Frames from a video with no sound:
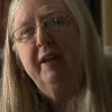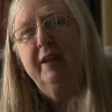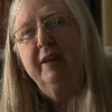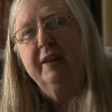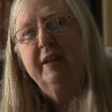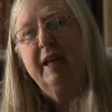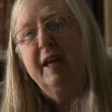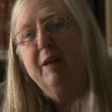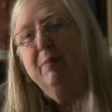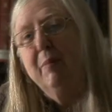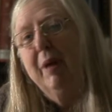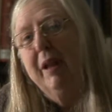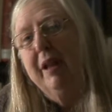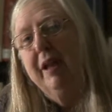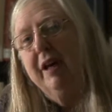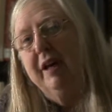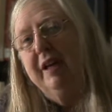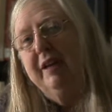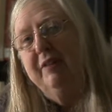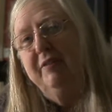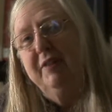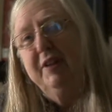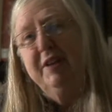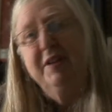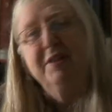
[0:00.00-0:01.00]

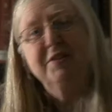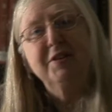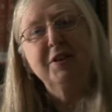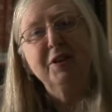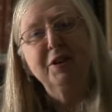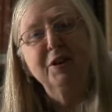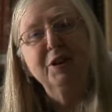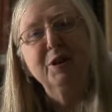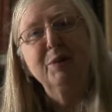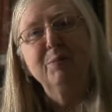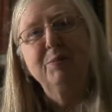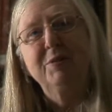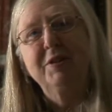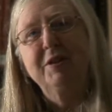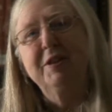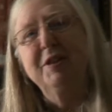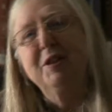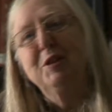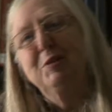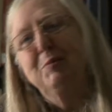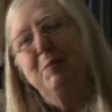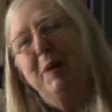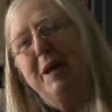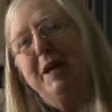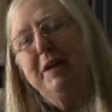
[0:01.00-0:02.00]
in his arms, in
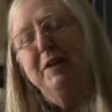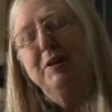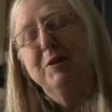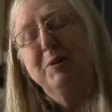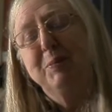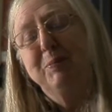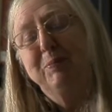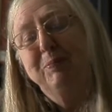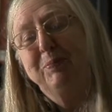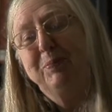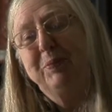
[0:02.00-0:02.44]
his bed.